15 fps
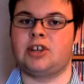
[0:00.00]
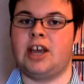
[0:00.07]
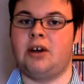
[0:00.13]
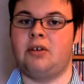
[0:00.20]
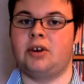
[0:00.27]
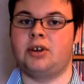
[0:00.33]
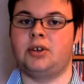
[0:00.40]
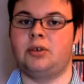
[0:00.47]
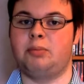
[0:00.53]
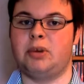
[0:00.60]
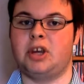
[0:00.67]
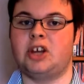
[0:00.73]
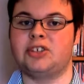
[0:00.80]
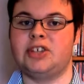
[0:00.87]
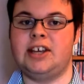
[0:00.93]
character,
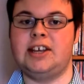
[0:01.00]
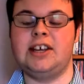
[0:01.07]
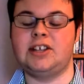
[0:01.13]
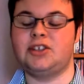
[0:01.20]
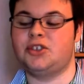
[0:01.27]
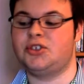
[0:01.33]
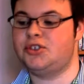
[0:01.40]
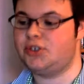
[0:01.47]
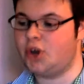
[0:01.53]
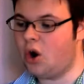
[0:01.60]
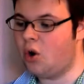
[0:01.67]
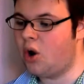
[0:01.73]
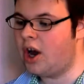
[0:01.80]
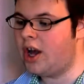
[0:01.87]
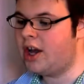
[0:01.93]
because he is
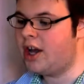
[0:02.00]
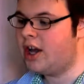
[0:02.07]
so